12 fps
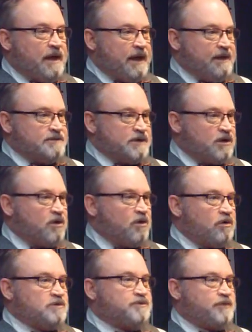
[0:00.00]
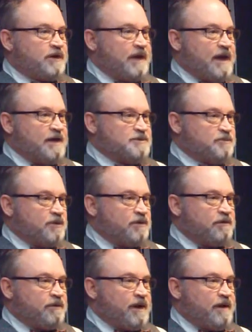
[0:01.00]
has a Cars for Cash
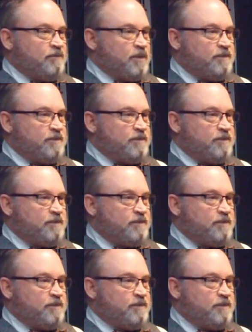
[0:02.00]
program